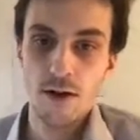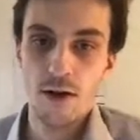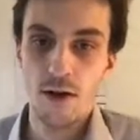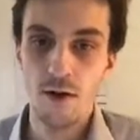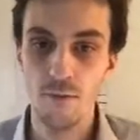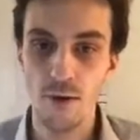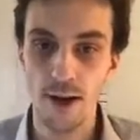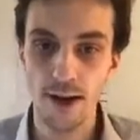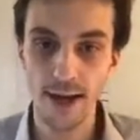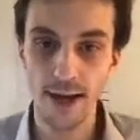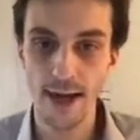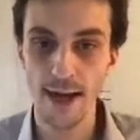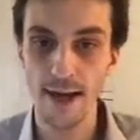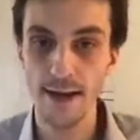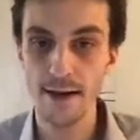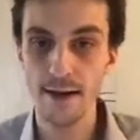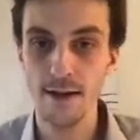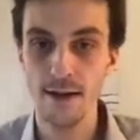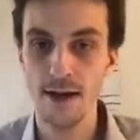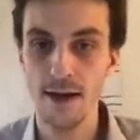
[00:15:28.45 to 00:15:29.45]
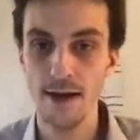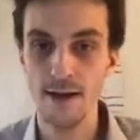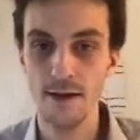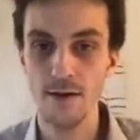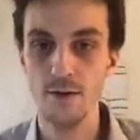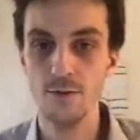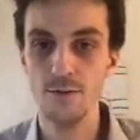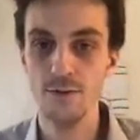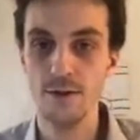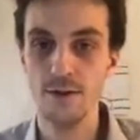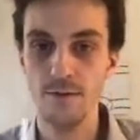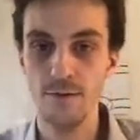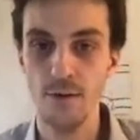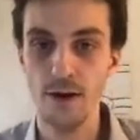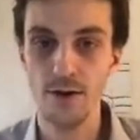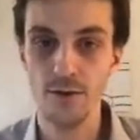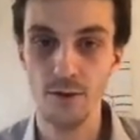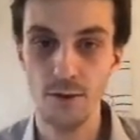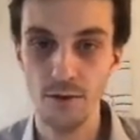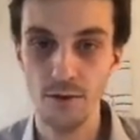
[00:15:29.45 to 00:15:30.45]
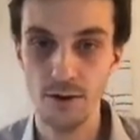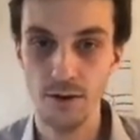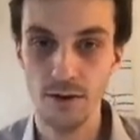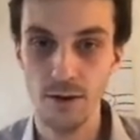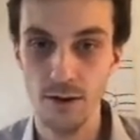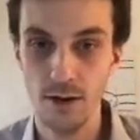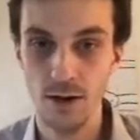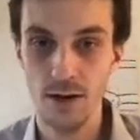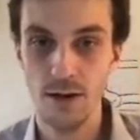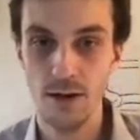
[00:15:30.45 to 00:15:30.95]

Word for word: of rank n and use the differential to